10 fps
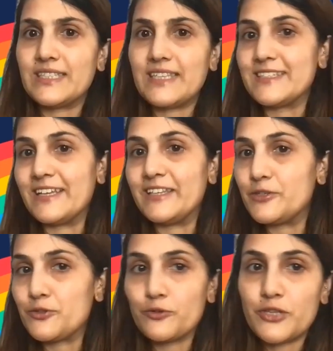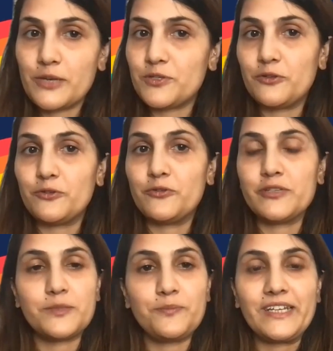says that there's no substitute to
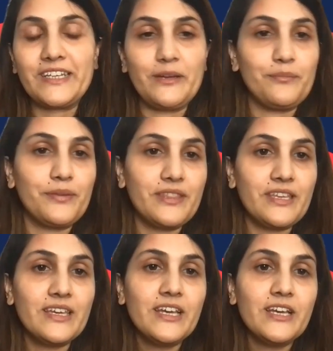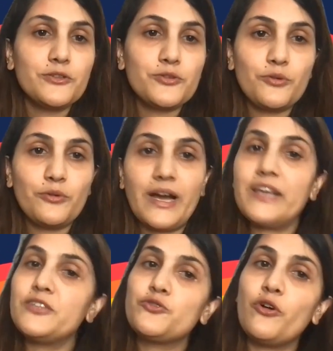respect and empathy. So
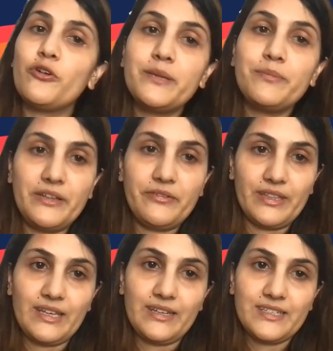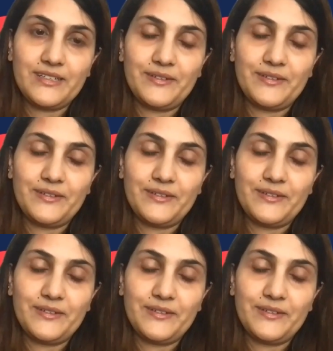I strongly believe in that.